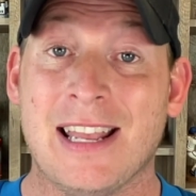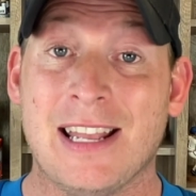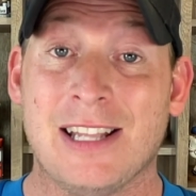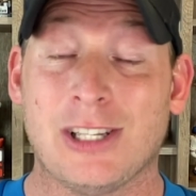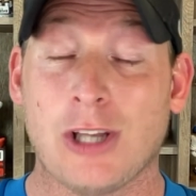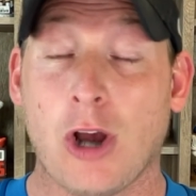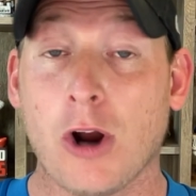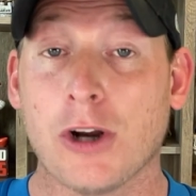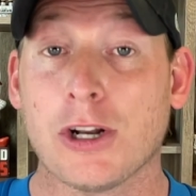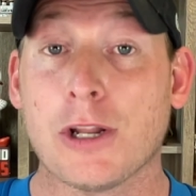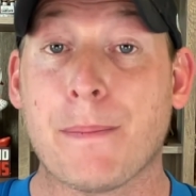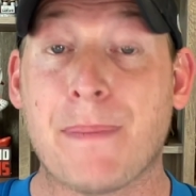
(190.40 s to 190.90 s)

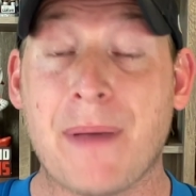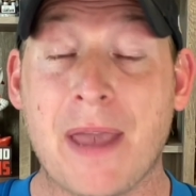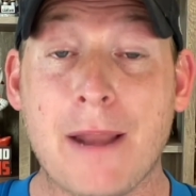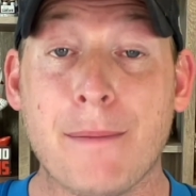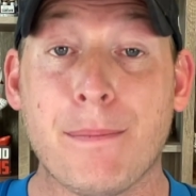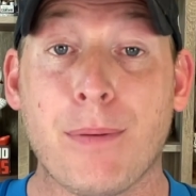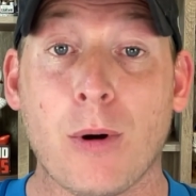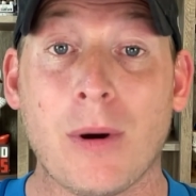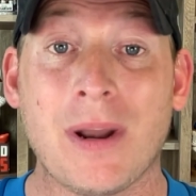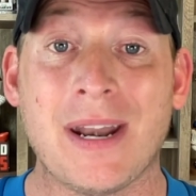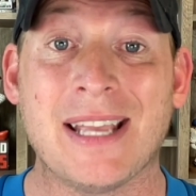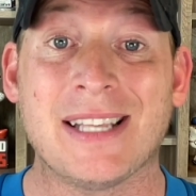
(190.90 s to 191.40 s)
hard to
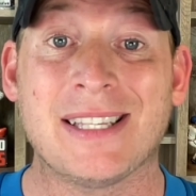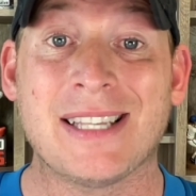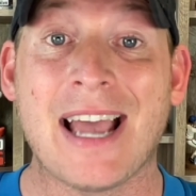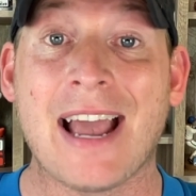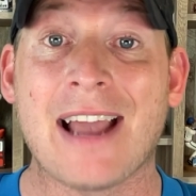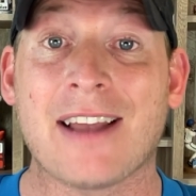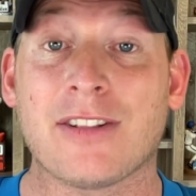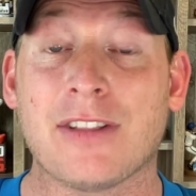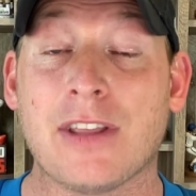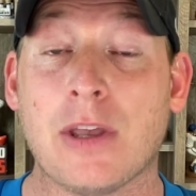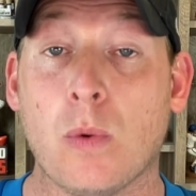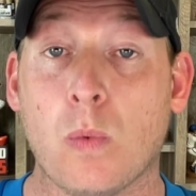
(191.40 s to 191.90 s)
pinpoint
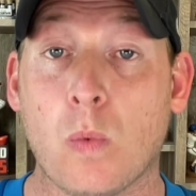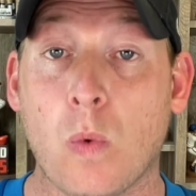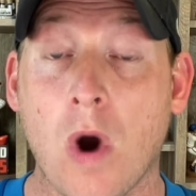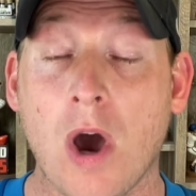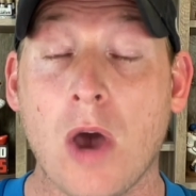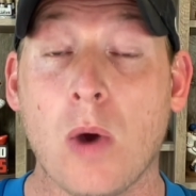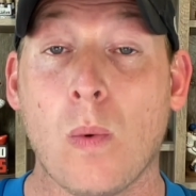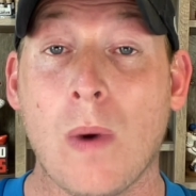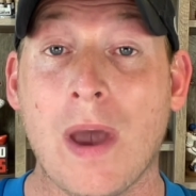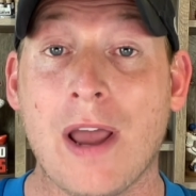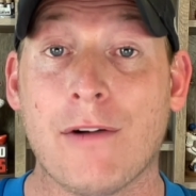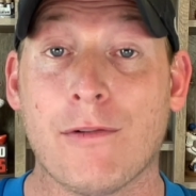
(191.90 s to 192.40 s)
exactly
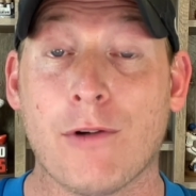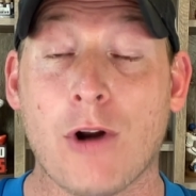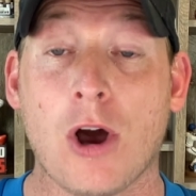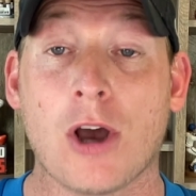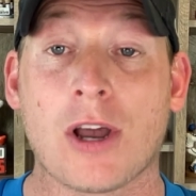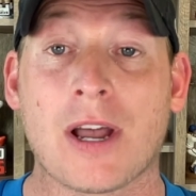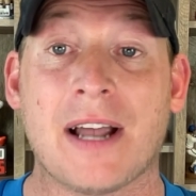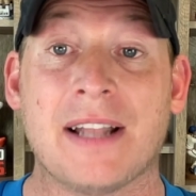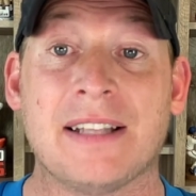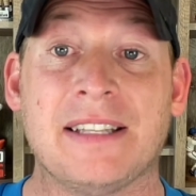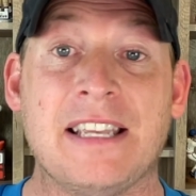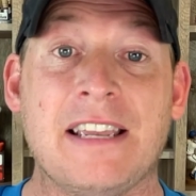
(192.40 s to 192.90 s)
what went
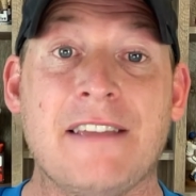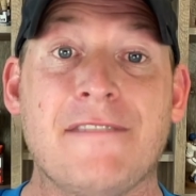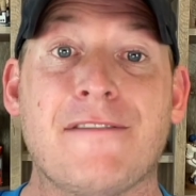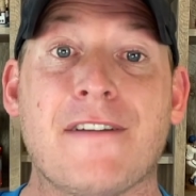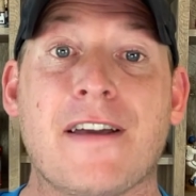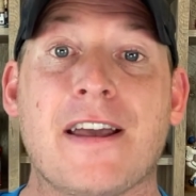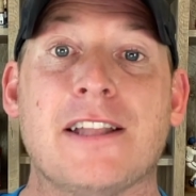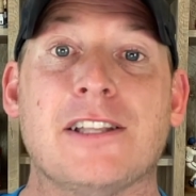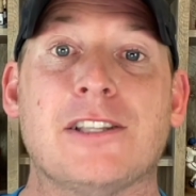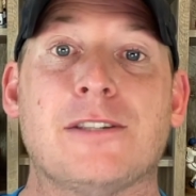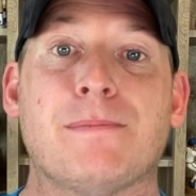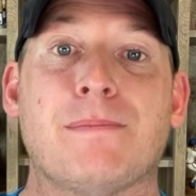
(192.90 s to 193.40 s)
wrong on
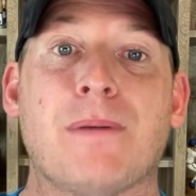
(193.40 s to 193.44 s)
defense,